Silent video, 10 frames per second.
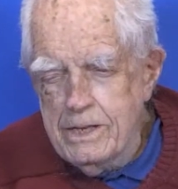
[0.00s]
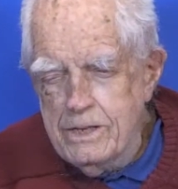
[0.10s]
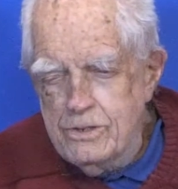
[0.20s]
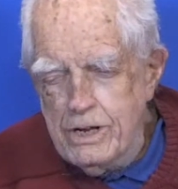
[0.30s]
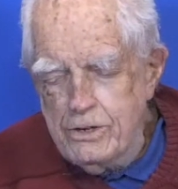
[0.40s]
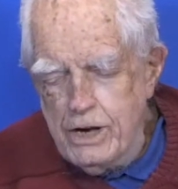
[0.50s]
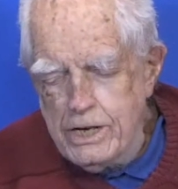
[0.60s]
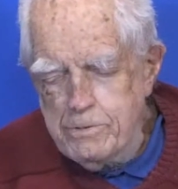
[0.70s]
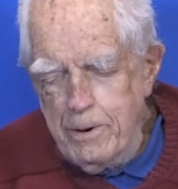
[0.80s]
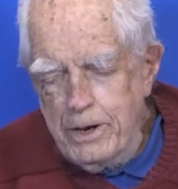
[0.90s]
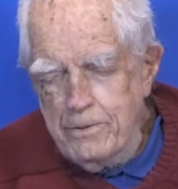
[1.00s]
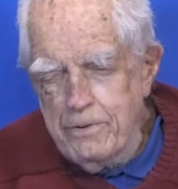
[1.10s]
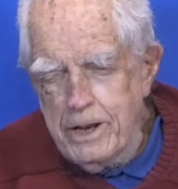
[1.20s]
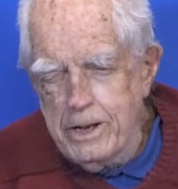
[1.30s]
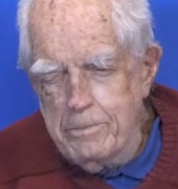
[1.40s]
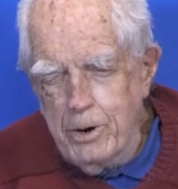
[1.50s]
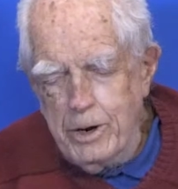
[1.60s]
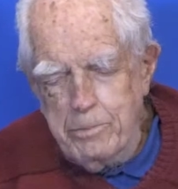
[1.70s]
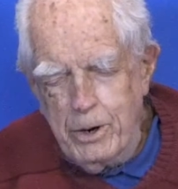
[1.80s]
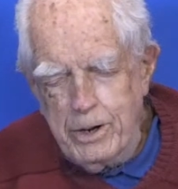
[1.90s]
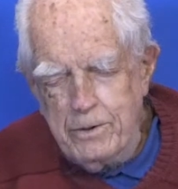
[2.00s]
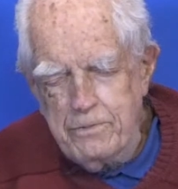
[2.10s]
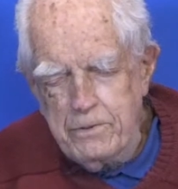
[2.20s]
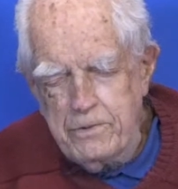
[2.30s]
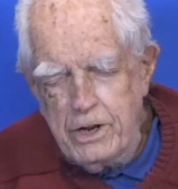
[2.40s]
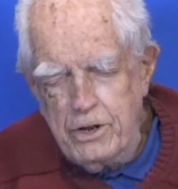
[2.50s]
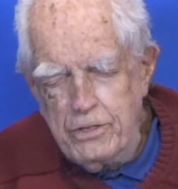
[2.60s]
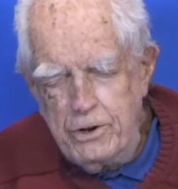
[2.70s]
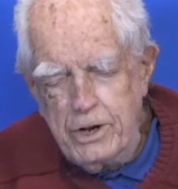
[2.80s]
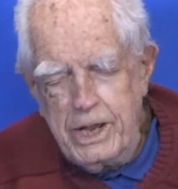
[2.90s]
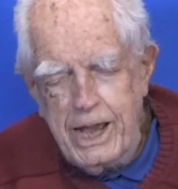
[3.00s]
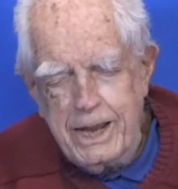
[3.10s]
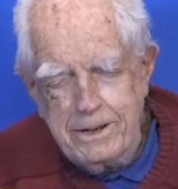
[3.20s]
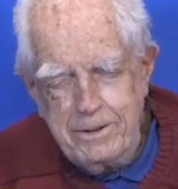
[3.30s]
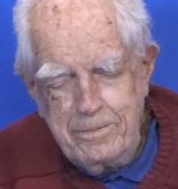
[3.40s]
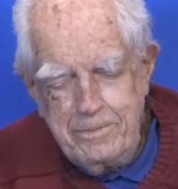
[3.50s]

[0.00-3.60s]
St. Johnsbury defeated Burn Burton 50 to 38.